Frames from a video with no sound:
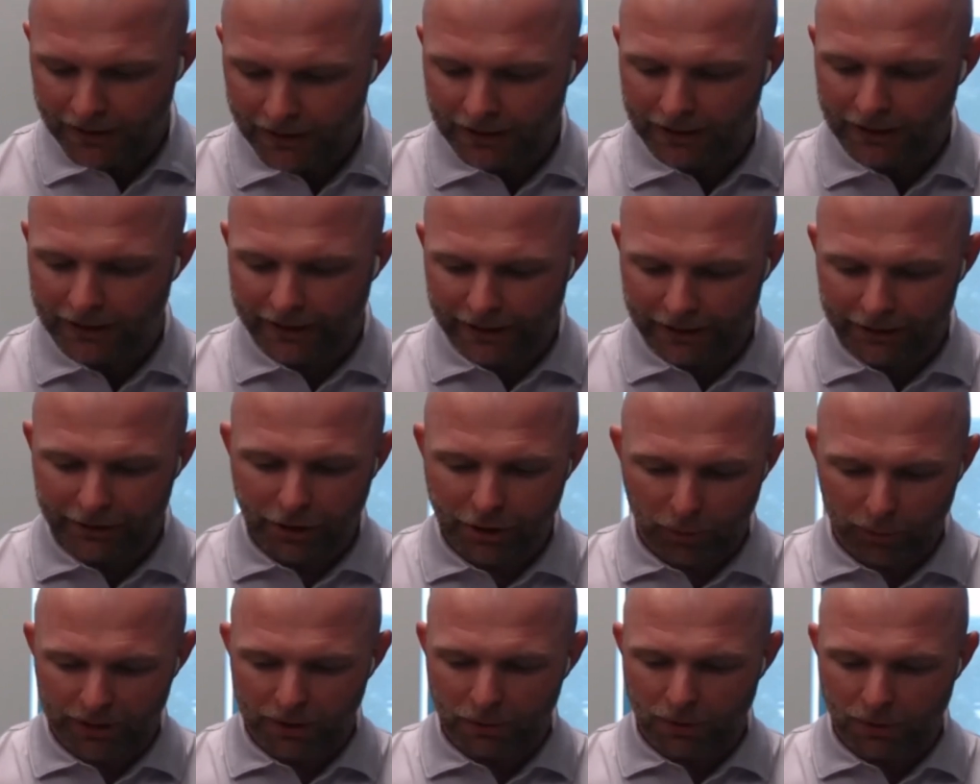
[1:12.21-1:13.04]
Again,
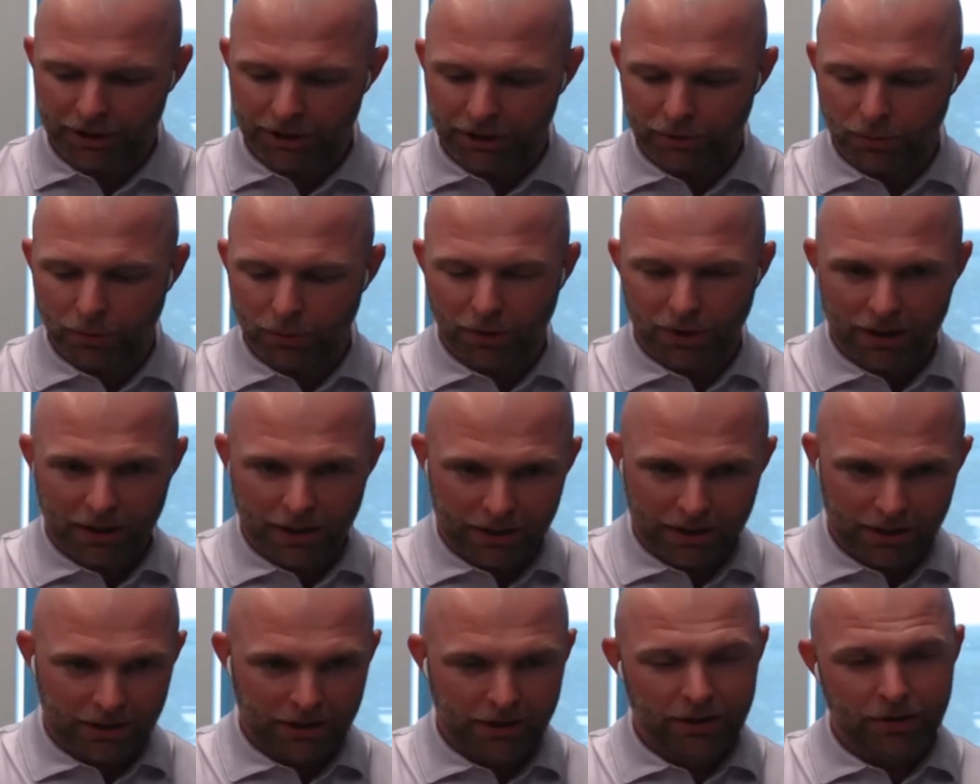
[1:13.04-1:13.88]
knowing where you
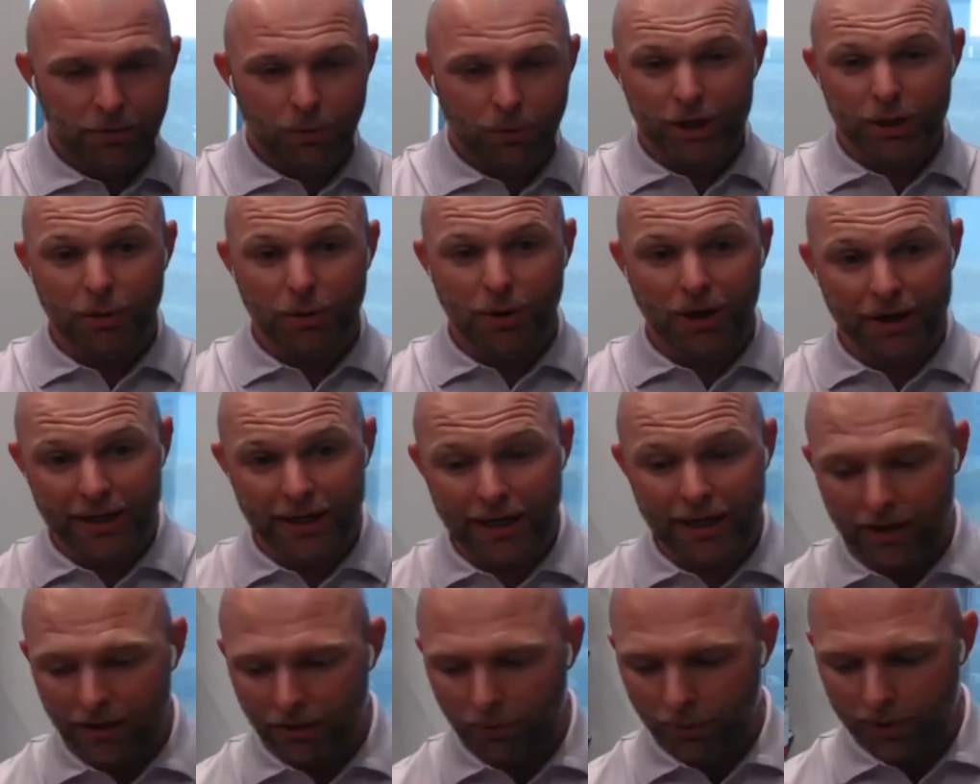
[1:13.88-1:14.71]
were, where you are
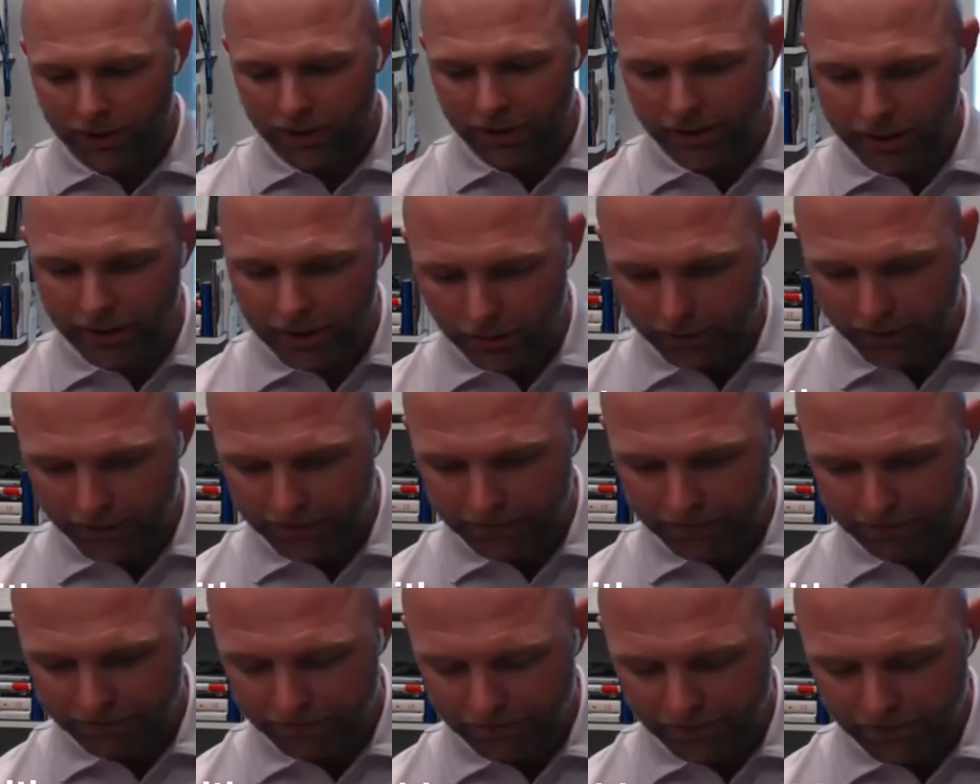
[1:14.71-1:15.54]
now, and where you're going.